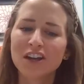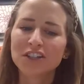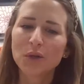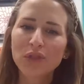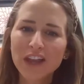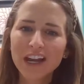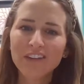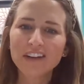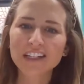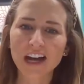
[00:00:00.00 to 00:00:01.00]
So think
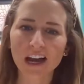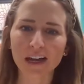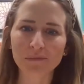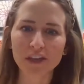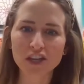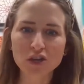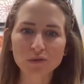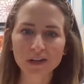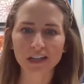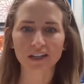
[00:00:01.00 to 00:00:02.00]
of a time that
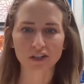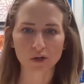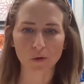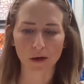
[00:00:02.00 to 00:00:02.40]
you needed to